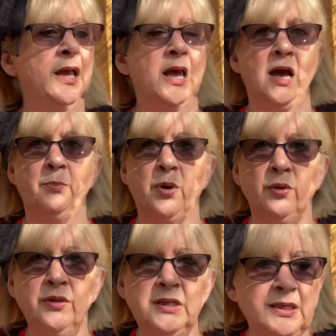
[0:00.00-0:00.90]

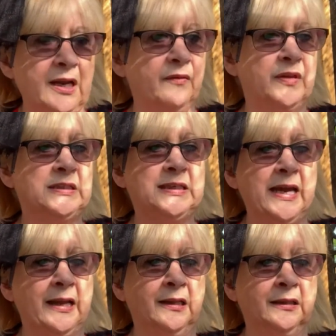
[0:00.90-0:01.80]
Upon the day of the
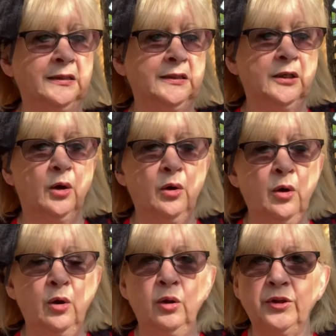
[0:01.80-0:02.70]
sale,
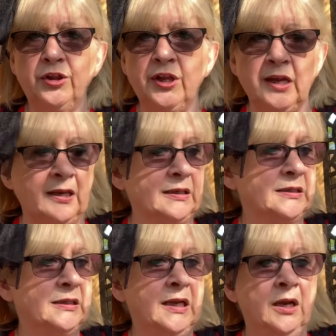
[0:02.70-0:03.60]
all the
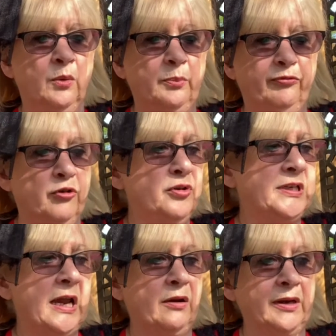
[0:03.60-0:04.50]
things were brought
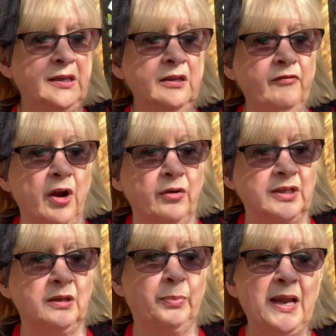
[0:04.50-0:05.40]
out in the road,
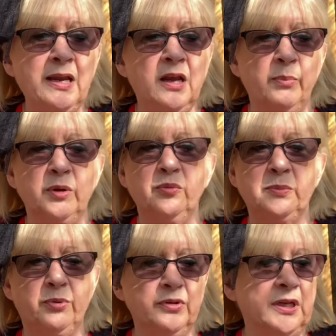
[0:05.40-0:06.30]
and the plate cupboard was
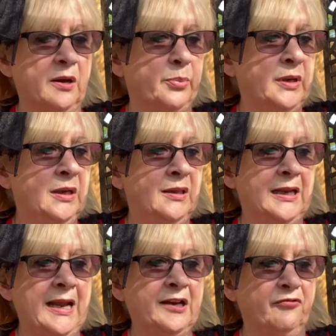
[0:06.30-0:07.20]
put up, the
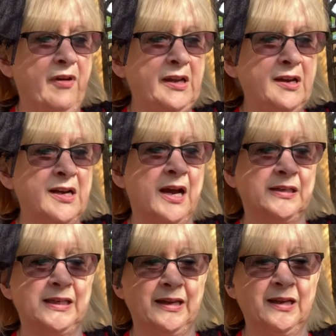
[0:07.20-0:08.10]
lad
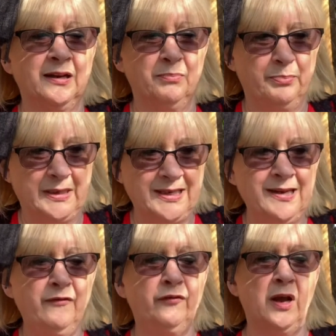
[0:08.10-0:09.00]
recognising it and bidding
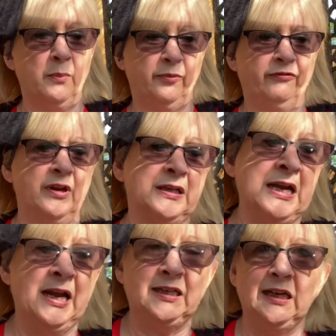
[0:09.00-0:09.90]
up for it
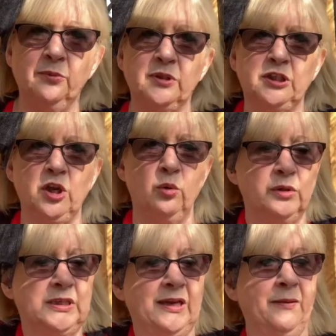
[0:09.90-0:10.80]
until it was sold
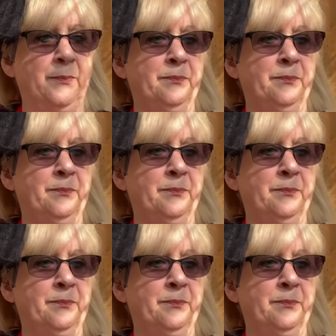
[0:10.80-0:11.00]
to him.